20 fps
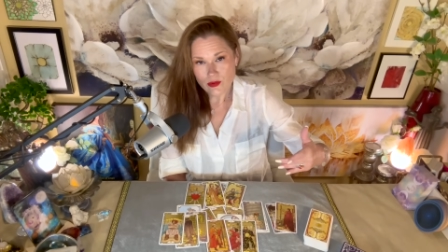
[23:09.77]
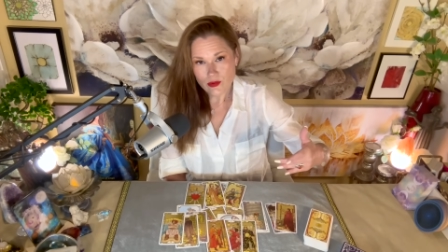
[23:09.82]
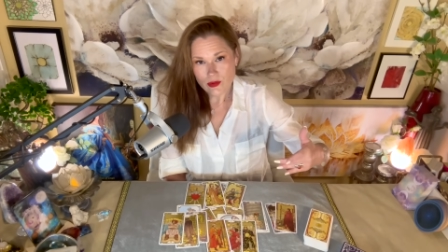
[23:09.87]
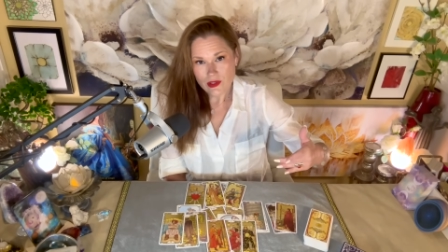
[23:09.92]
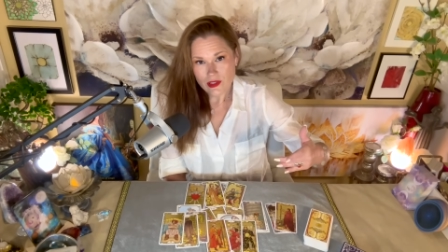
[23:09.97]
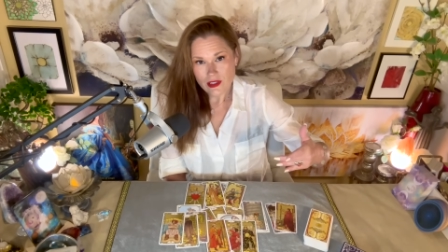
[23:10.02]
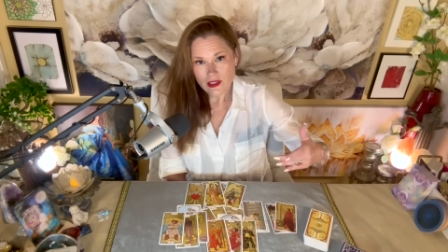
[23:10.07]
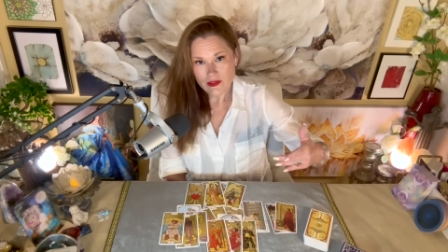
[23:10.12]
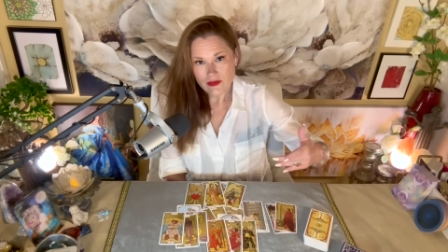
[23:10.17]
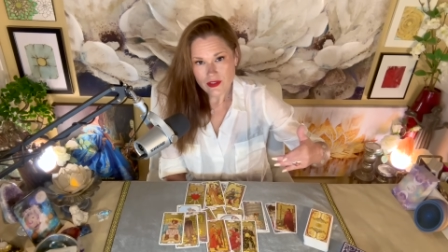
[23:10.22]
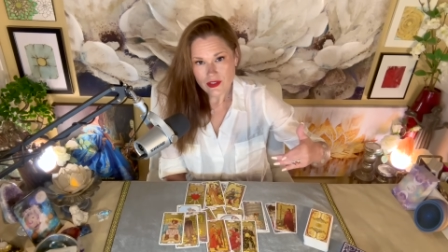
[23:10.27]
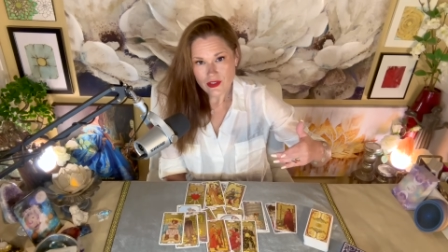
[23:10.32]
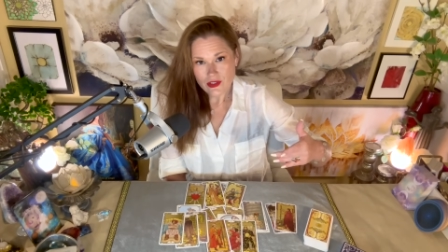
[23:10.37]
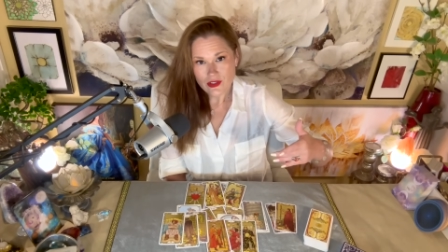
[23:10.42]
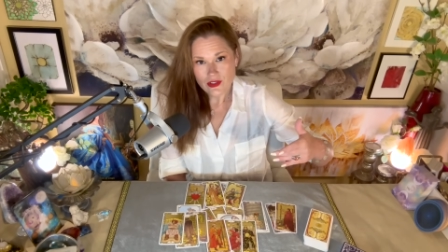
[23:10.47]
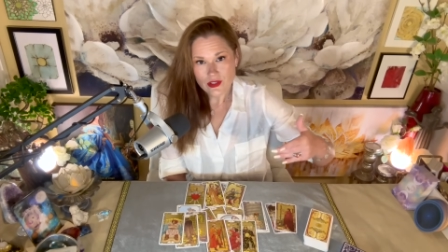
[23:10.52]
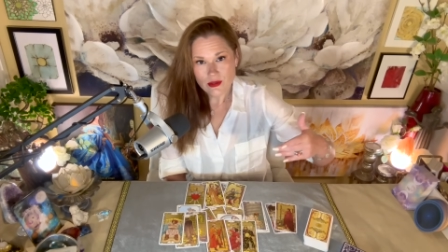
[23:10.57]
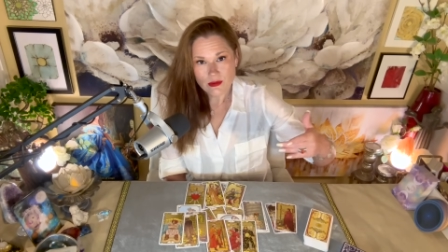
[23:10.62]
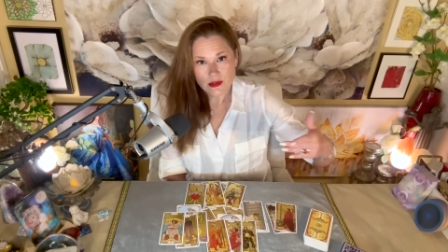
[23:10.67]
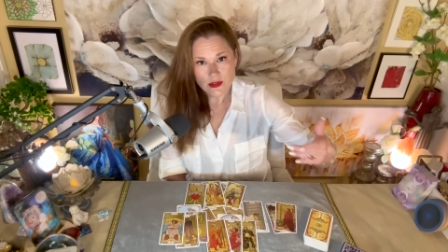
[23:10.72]
We think of it as
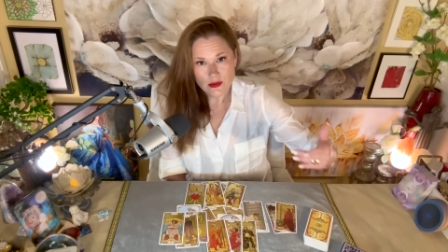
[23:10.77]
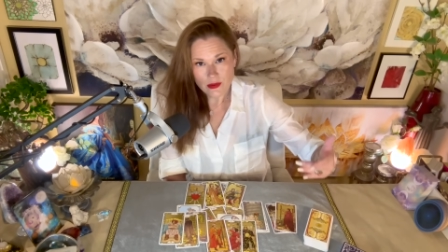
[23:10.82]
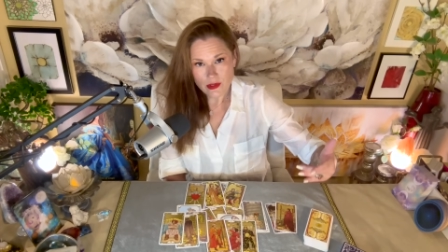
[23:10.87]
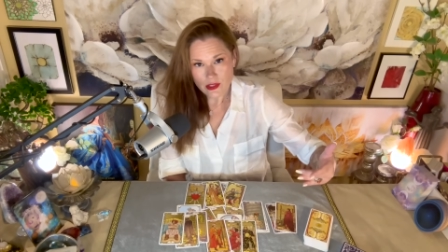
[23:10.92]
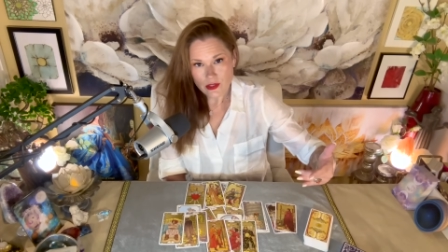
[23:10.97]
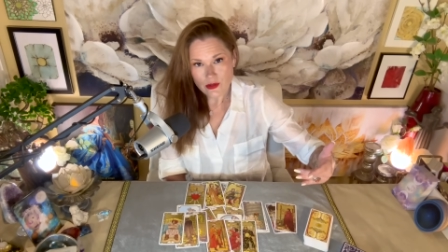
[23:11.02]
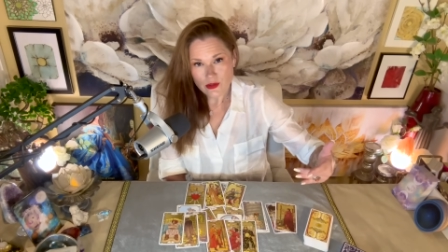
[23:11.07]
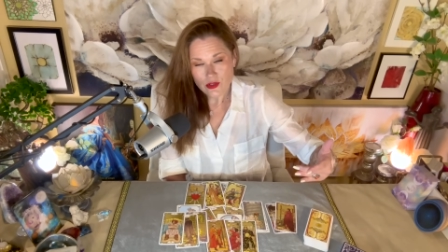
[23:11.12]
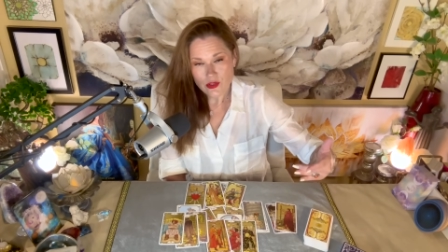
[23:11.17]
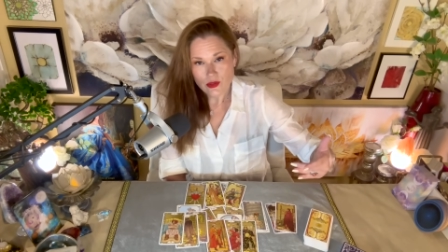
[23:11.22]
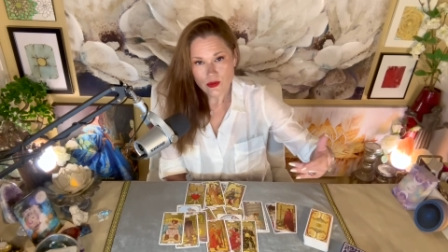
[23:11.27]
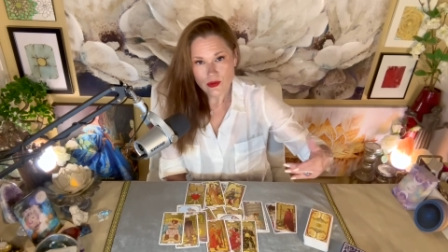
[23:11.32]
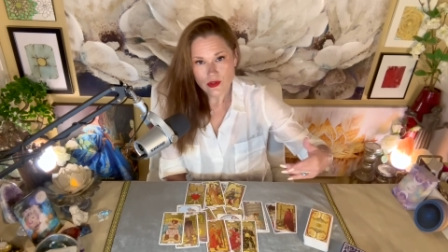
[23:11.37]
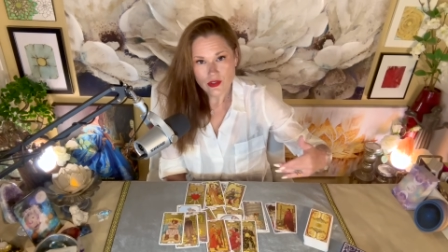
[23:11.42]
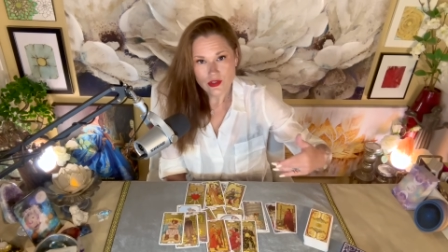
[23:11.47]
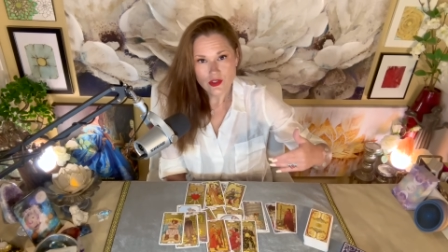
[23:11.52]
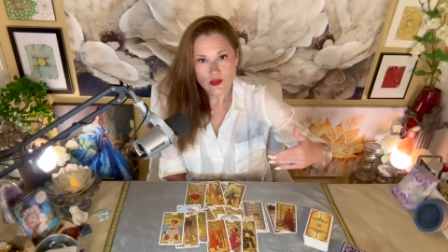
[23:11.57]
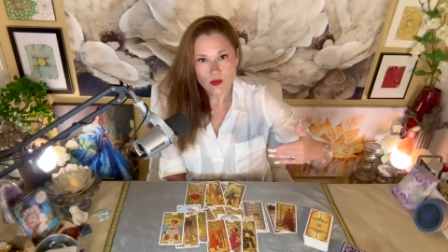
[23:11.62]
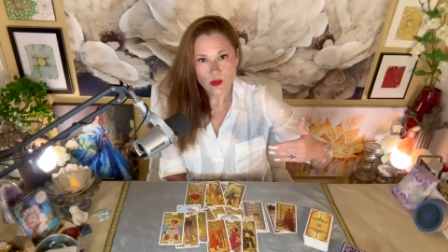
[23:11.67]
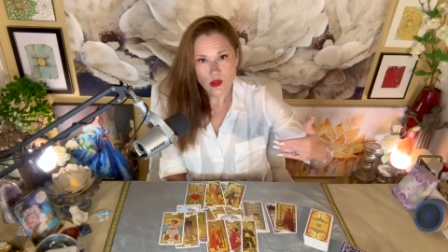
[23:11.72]
just something we're used to, or
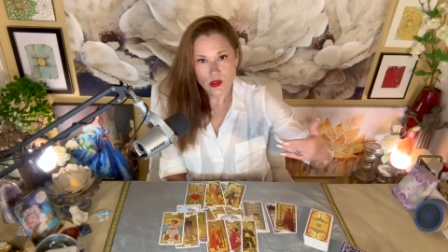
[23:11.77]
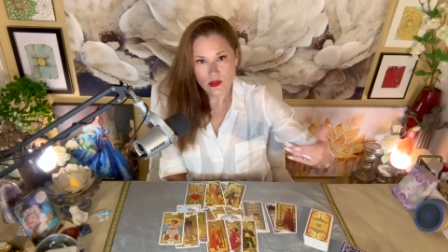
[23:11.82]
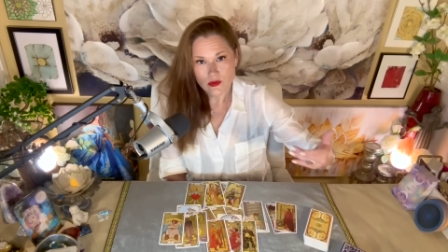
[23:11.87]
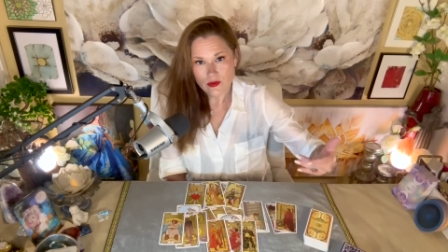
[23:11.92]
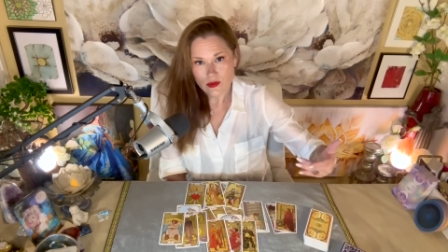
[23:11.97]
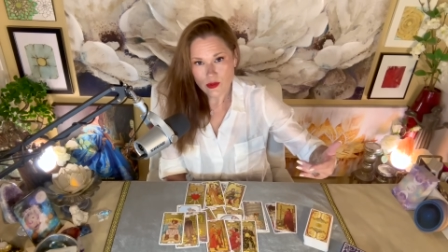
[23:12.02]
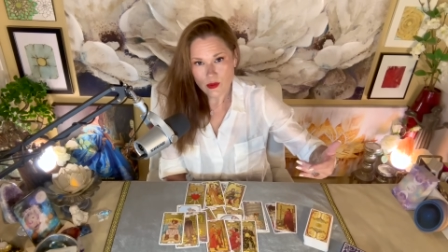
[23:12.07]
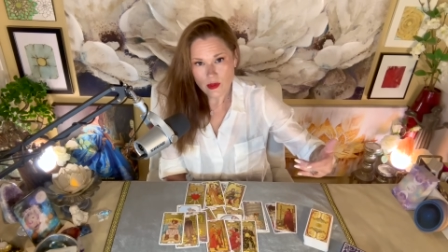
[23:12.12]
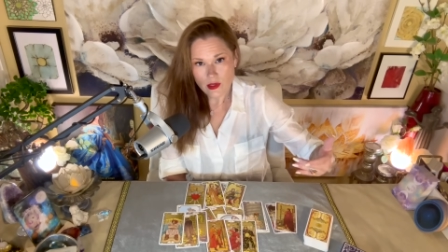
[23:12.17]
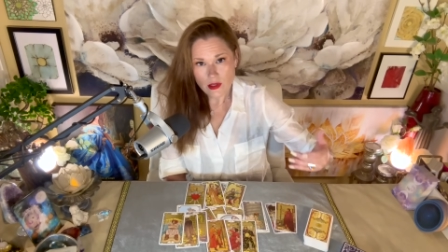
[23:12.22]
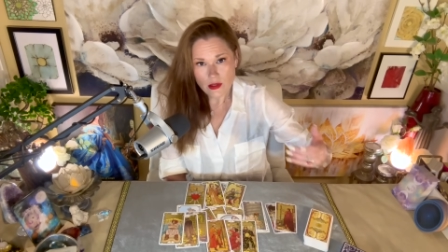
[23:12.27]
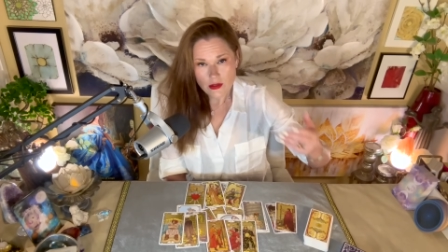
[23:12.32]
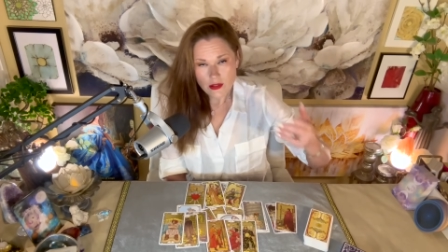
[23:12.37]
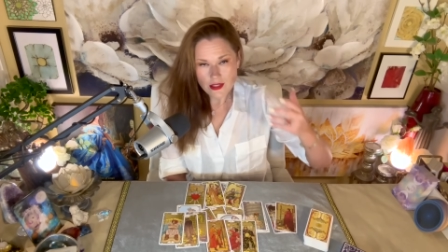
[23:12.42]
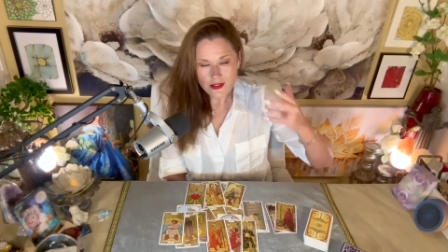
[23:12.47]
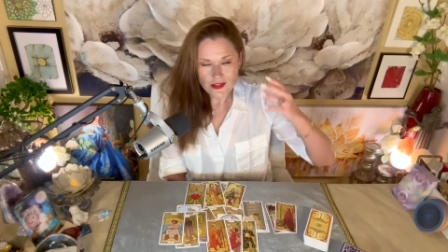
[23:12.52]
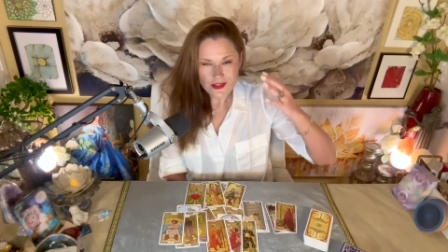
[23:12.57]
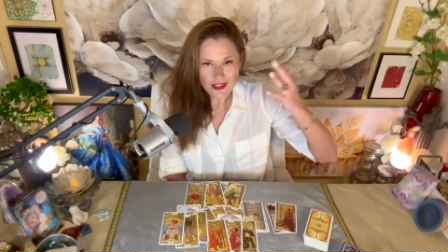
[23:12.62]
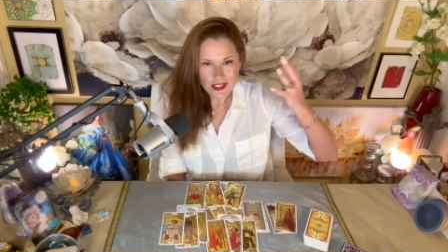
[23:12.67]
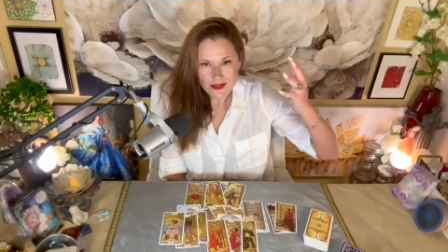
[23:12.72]
it's just part of who we are.
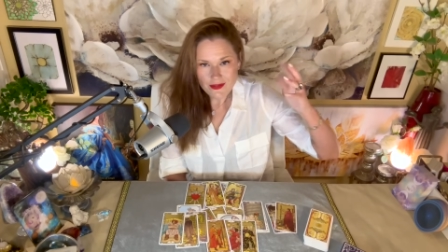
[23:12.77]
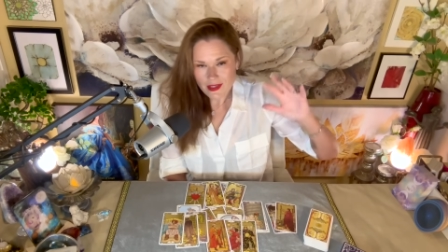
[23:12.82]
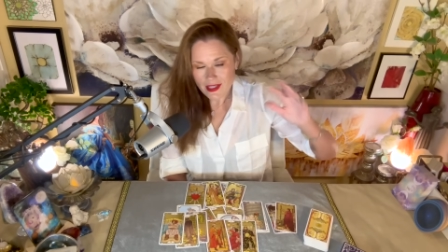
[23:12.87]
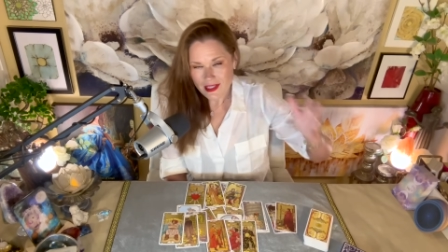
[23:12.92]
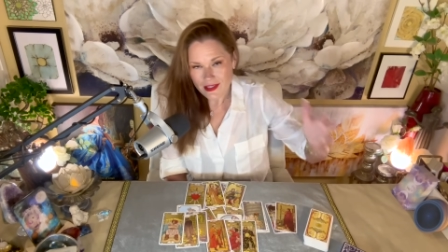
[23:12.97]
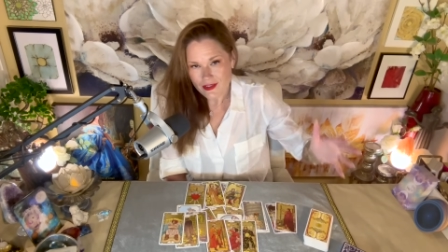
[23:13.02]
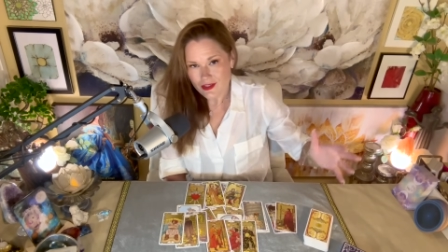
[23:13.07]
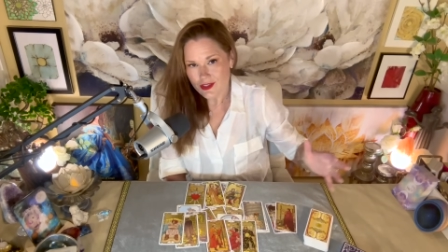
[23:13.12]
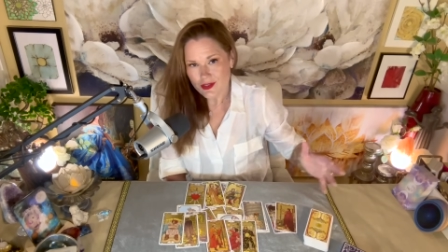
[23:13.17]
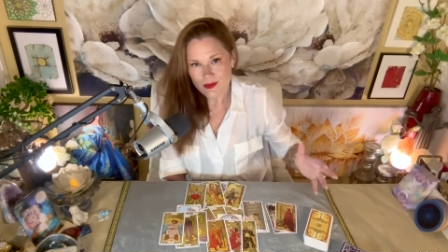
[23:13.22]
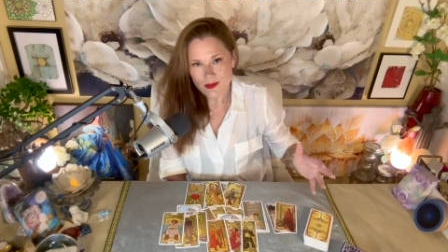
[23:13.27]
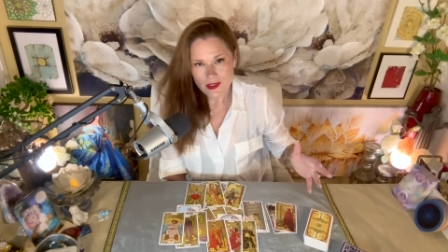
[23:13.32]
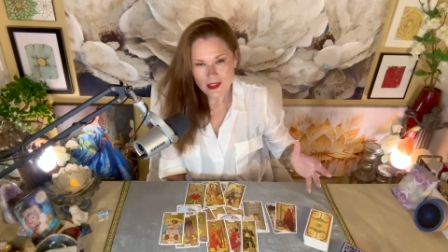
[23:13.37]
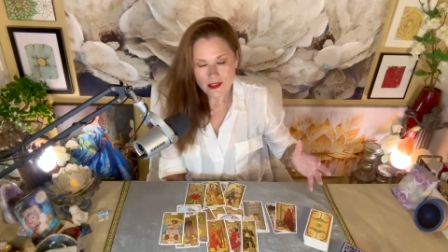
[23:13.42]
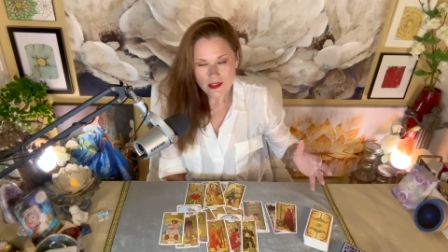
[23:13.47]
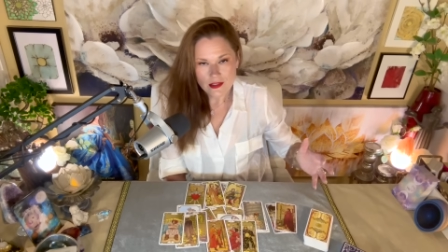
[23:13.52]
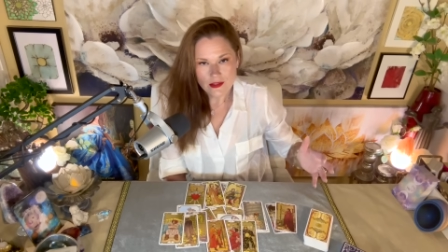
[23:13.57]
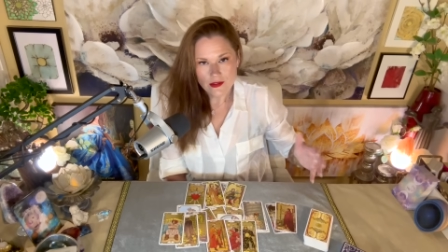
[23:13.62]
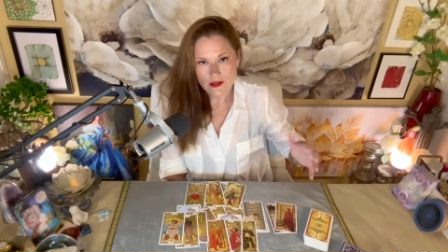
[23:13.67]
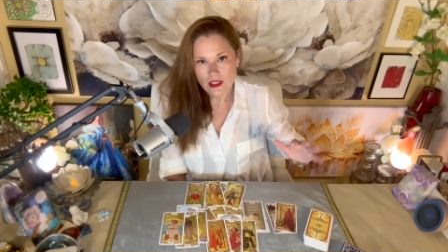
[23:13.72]
I just have an anxious
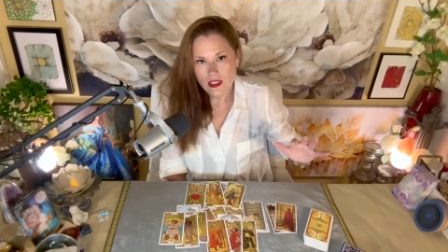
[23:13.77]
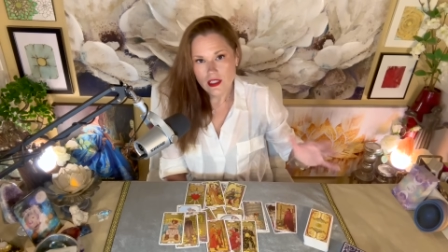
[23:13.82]
mind, or